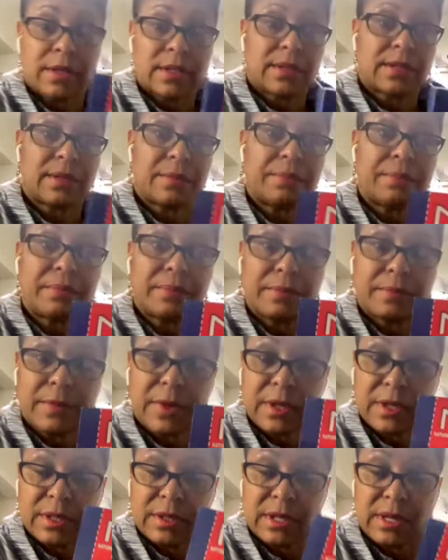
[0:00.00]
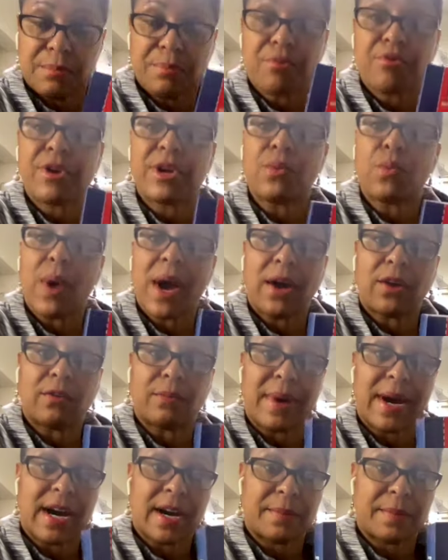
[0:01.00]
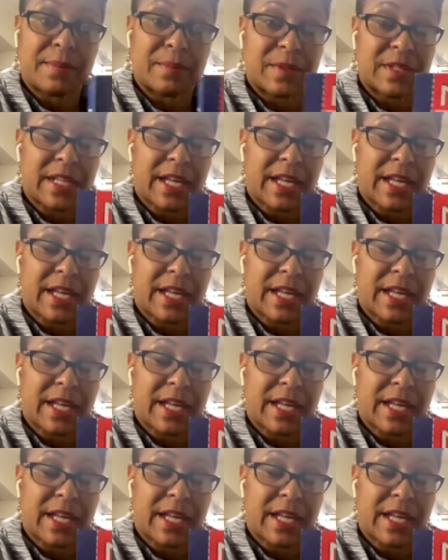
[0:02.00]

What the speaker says: some the pre-wound bobbins